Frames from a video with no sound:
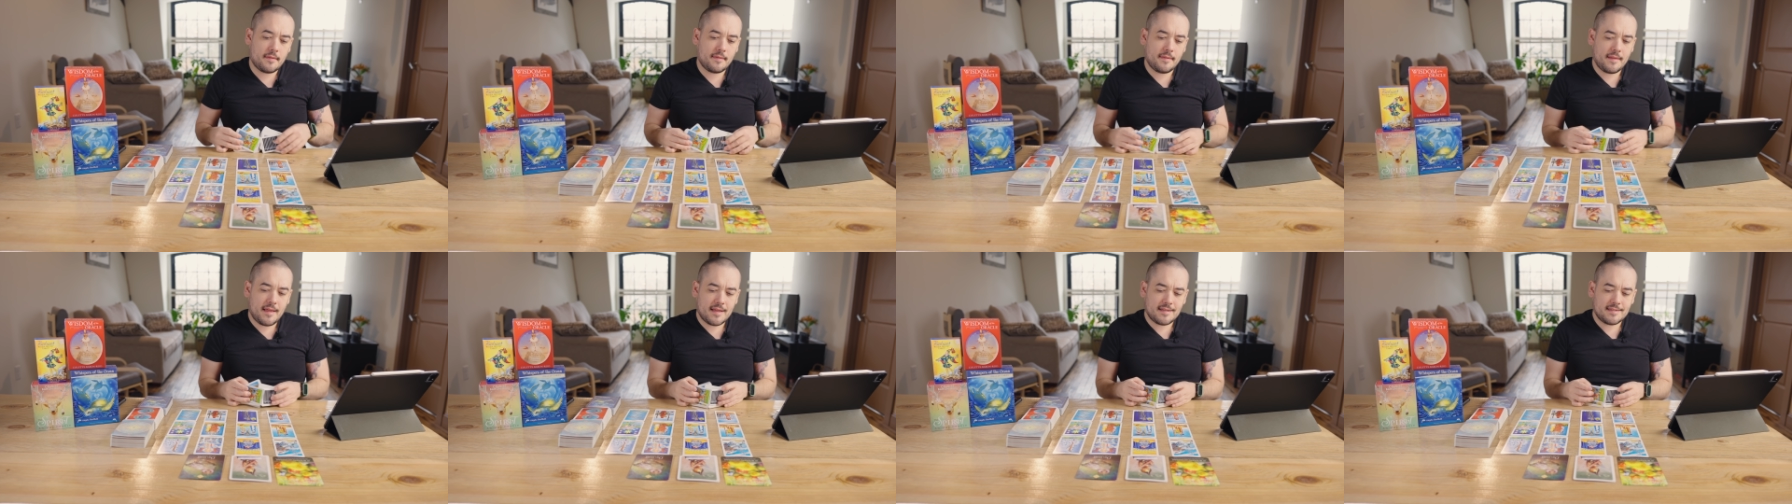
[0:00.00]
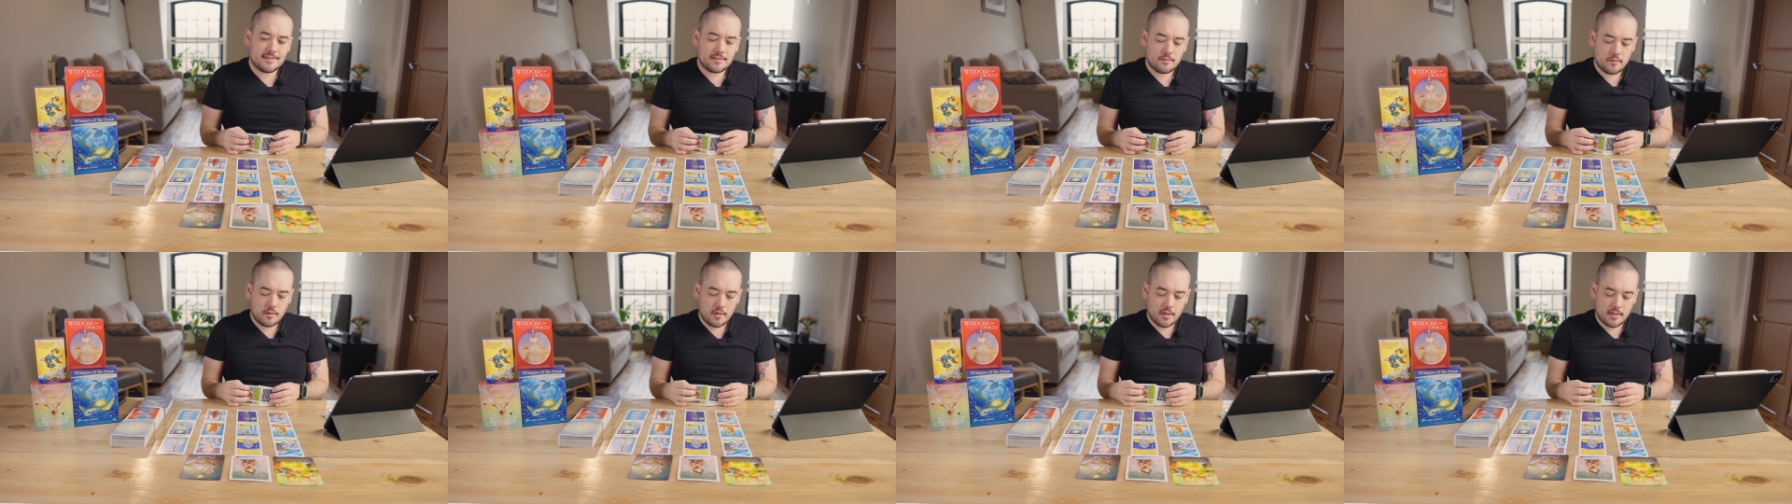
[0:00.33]

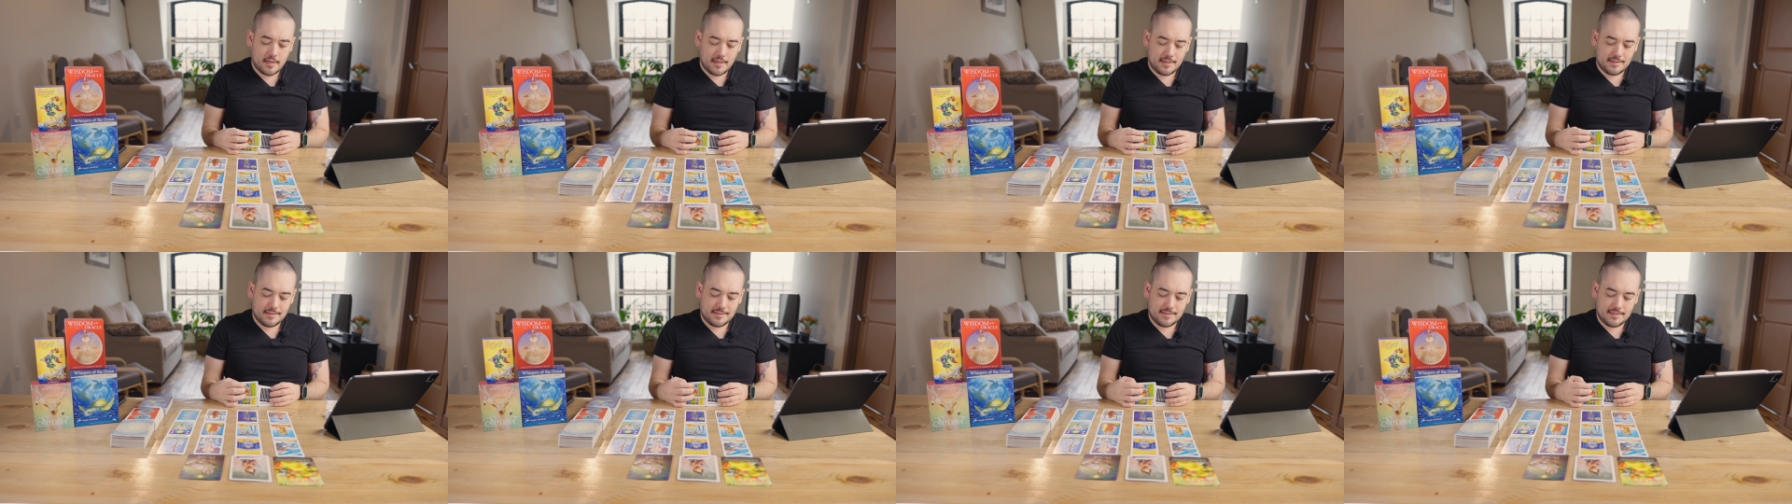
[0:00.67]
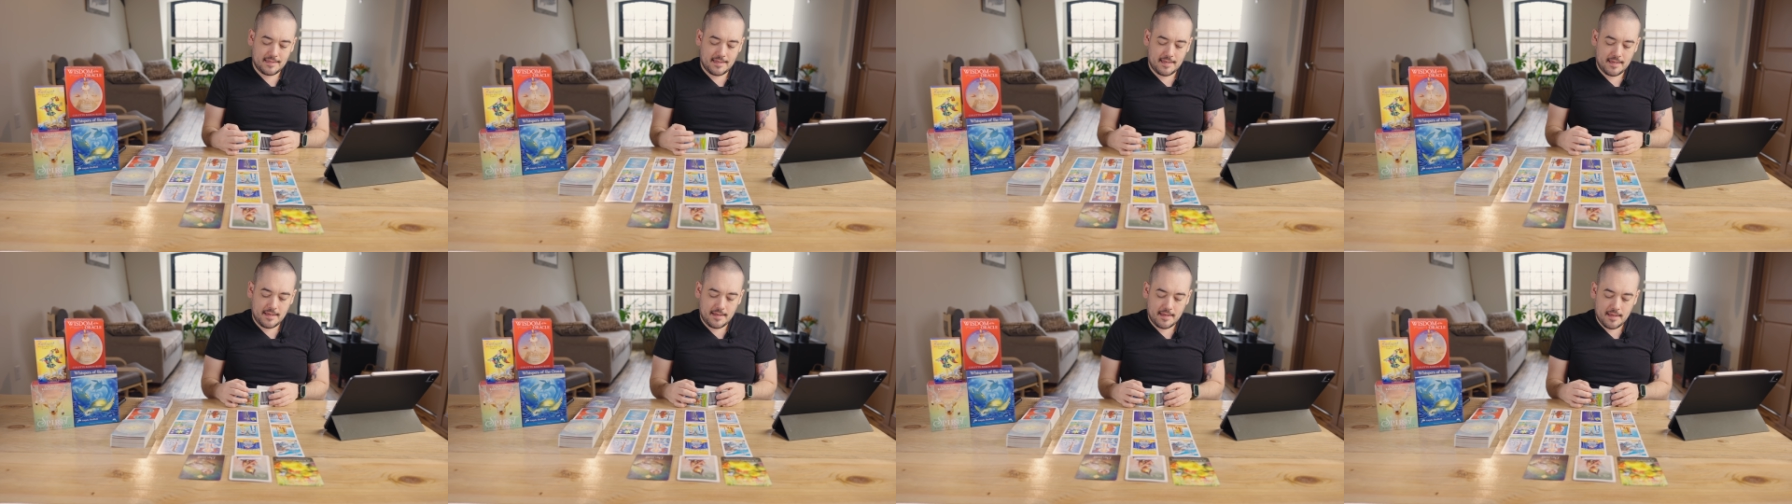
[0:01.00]
let's look and
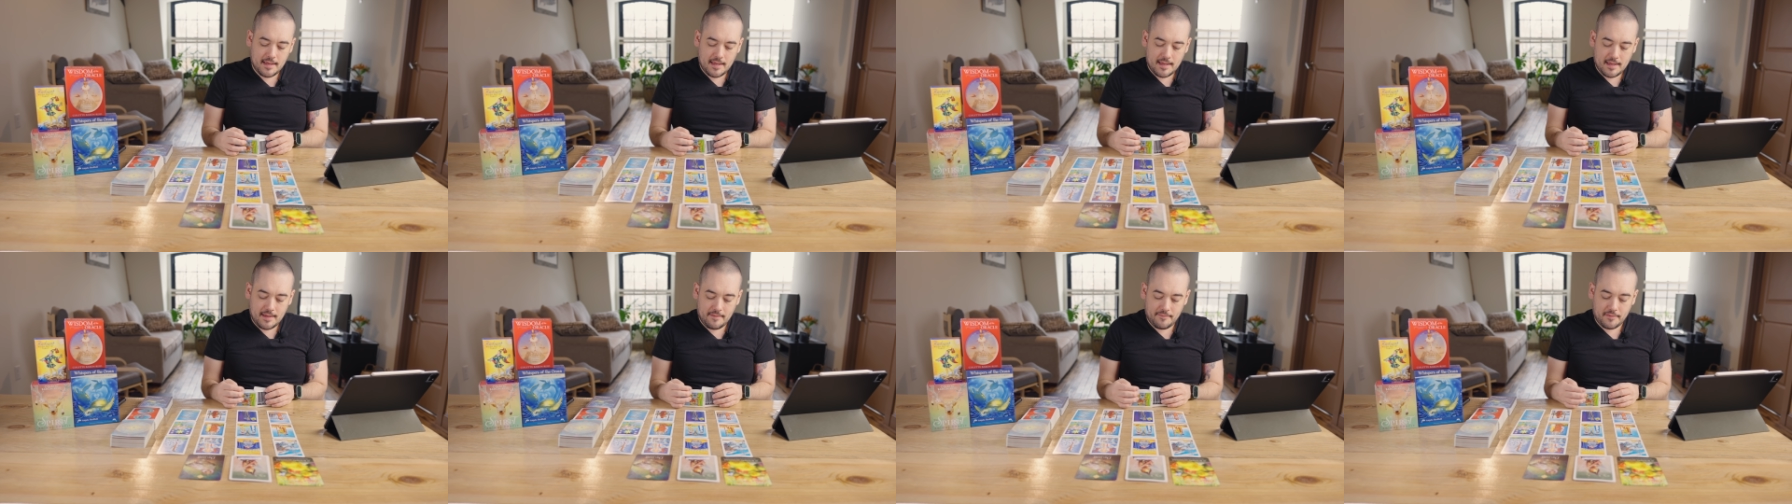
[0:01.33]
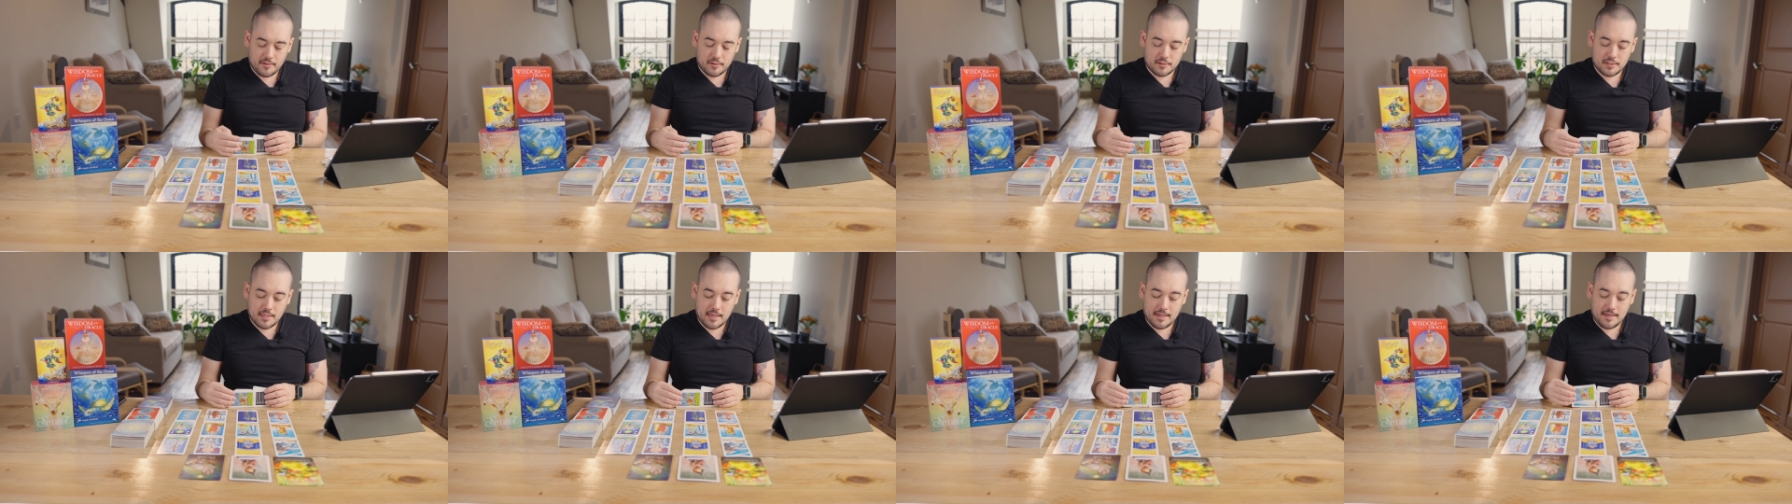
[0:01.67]
see if
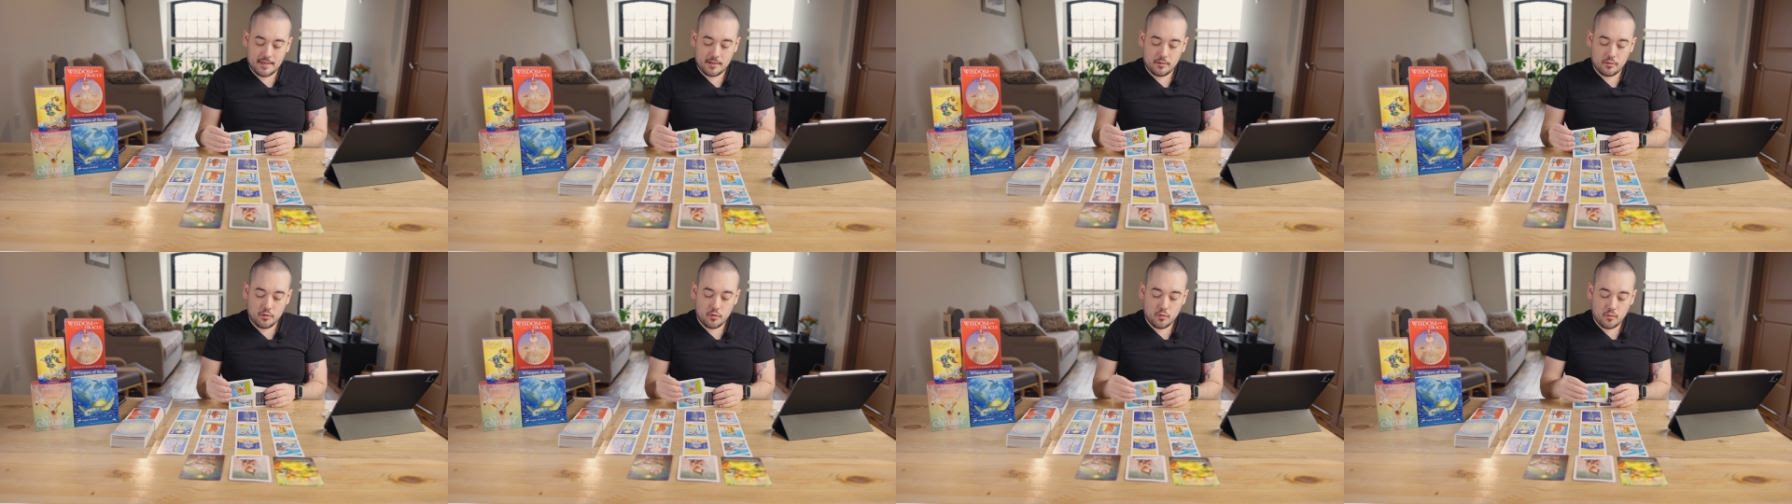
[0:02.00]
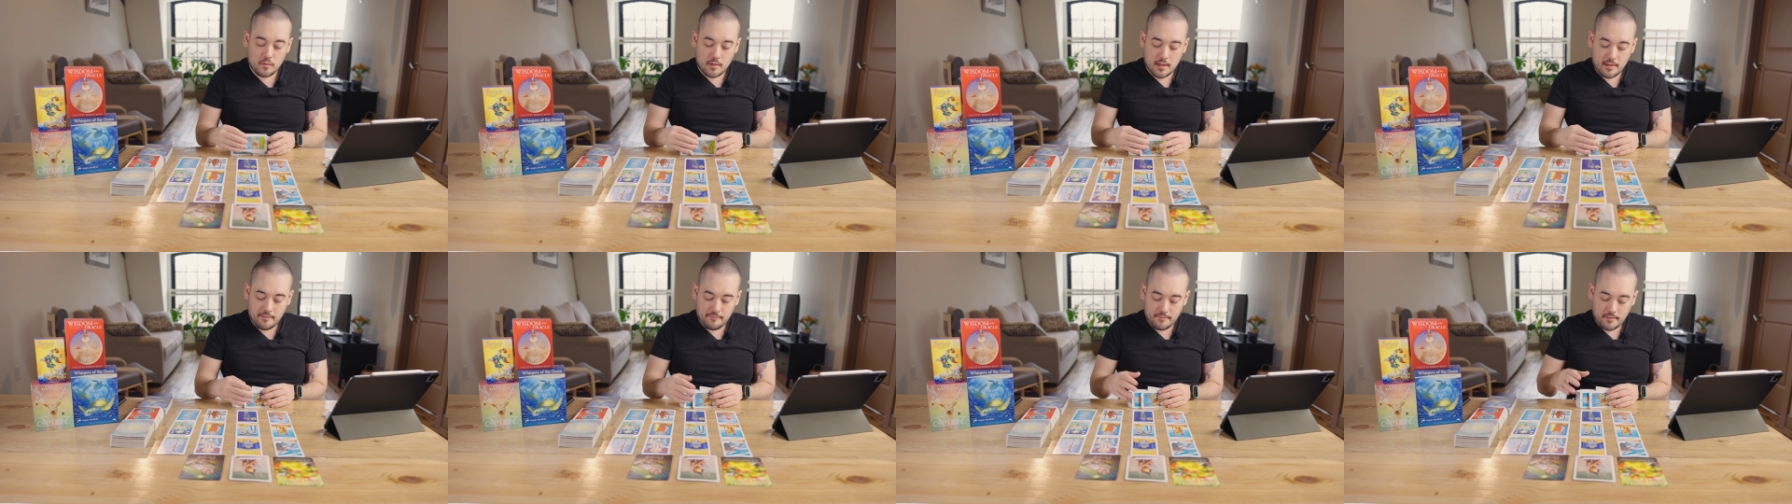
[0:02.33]
there's any new
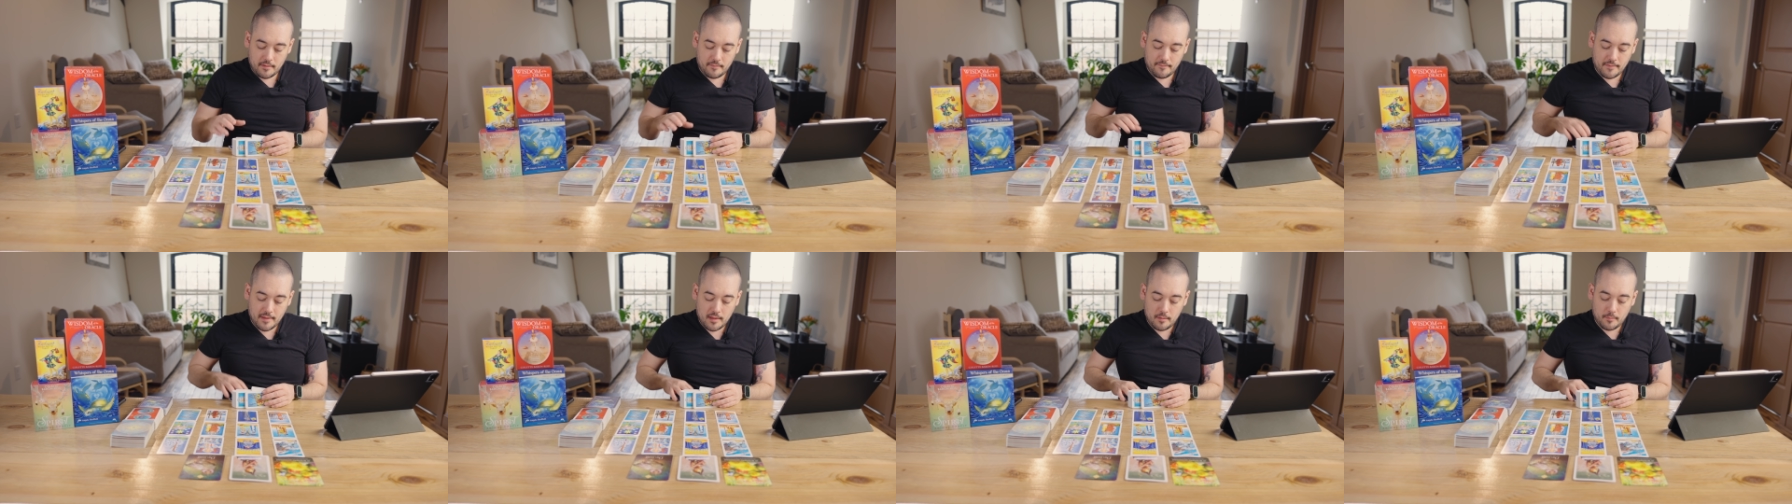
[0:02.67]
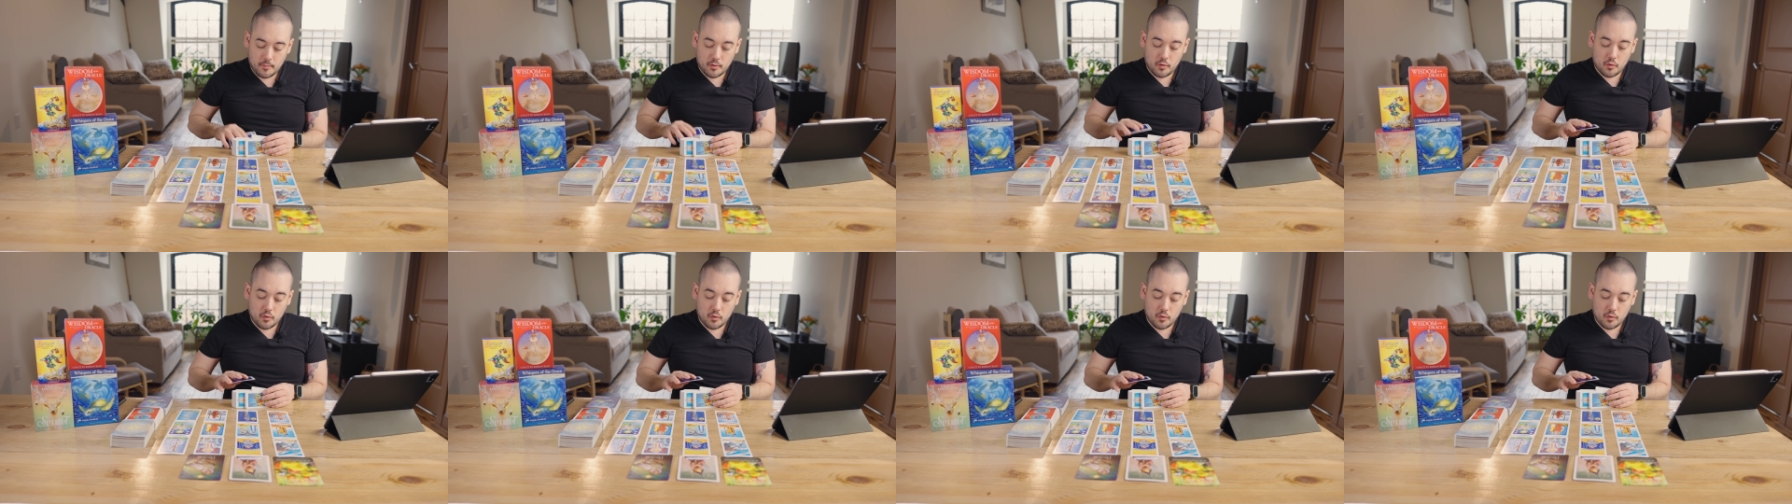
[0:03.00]
love available,